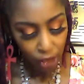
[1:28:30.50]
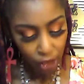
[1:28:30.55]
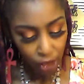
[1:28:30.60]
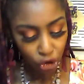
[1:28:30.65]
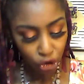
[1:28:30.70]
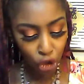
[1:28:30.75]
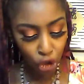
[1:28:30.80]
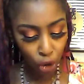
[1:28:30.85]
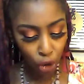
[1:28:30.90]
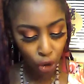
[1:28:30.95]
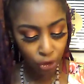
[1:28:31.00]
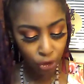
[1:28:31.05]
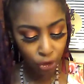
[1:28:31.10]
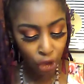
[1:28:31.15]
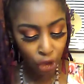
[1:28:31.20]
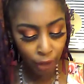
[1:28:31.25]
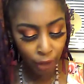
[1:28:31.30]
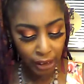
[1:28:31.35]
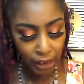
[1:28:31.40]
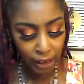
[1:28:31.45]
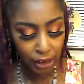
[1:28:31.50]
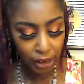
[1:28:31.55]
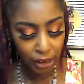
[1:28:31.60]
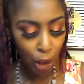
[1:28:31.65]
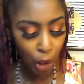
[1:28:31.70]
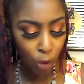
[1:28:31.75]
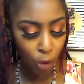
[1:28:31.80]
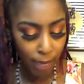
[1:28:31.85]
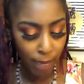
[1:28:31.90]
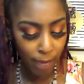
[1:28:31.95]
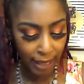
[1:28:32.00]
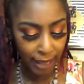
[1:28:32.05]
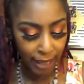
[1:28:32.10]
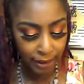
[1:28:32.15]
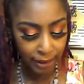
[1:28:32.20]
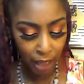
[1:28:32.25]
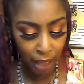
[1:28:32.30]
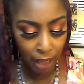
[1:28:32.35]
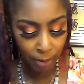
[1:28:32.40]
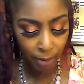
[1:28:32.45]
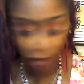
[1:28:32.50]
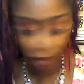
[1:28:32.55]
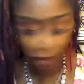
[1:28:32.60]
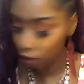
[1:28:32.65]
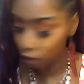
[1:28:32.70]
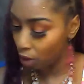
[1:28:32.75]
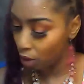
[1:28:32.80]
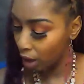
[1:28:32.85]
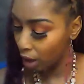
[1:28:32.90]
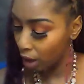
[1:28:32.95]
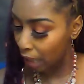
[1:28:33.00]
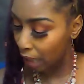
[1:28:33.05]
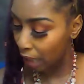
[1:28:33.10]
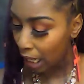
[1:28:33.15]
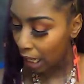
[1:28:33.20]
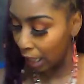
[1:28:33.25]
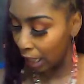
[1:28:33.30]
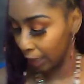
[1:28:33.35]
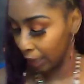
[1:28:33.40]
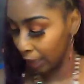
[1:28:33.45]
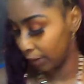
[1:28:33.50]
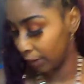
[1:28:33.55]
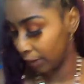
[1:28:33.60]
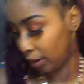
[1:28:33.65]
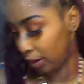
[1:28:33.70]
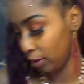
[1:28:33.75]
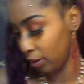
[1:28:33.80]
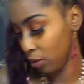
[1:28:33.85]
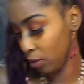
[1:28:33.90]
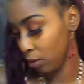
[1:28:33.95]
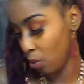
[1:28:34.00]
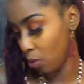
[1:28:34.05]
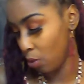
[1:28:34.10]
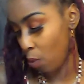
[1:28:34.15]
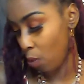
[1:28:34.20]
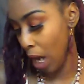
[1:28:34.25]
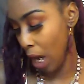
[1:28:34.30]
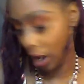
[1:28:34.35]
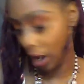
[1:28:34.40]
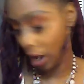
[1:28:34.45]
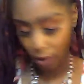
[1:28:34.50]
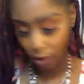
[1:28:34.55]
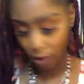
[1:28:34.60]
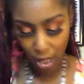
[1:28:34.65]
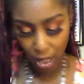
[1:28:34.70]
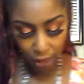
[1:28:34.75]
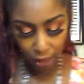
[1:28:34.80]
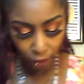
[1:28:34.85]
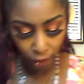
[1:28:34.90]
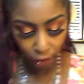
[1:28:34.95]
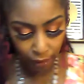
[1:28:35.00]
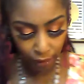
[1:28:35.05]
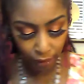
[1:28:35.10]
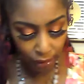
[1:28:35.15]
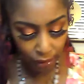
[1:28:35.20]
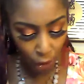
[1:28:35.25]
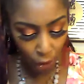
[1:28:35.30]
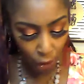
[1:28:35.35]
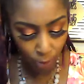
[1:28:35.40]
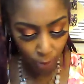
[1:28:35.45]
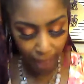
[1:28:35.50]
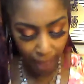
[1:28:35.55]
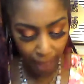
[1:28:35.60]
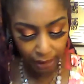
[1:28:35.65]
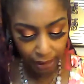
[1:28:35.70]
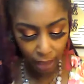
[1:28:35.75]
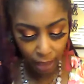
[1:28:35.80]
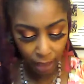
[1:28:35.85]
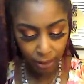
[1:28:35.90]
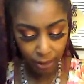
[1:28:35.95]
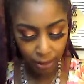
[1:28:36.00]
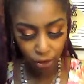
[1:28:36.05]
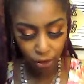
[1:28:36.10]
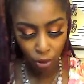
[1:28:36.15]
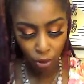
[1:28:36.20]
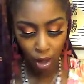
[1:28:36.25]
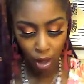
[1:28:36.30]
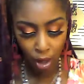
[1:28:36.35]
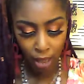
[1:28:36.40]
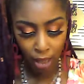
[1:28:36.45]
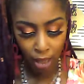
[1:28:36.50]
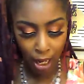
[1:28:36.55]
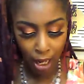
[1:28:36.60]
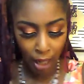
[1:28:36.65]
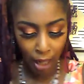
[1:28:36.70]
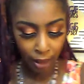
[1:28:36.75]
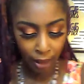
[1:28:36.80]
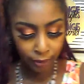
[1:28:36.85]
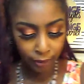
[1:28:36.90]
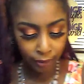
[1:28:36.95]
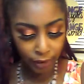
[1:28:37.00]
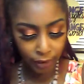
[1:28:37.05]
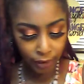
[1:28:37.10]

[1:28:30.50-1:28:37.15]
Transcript: certain soulmates come into our lives. Wow. Certain soulmates come into our lives.